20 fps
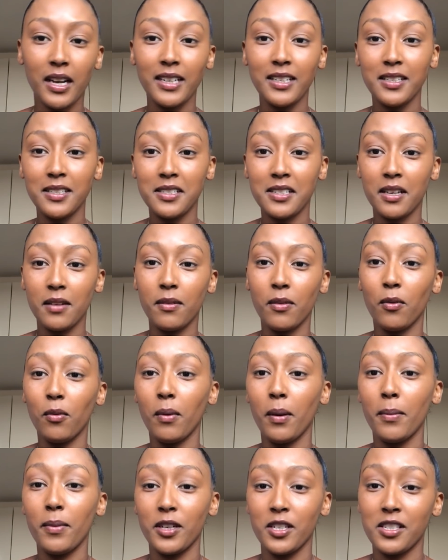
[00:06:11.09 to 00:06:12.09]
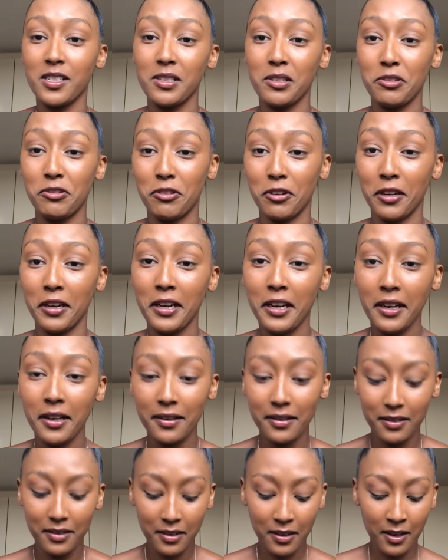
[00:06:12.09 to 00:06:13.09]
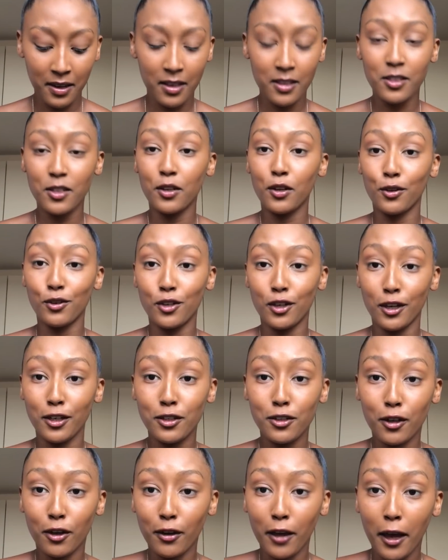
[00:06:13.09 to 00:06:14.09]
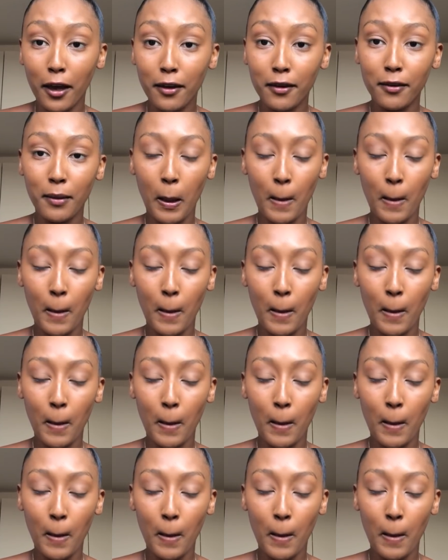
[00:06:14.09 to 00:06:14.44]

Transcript: I did say all my brushes are dirty, so don't judge, okay?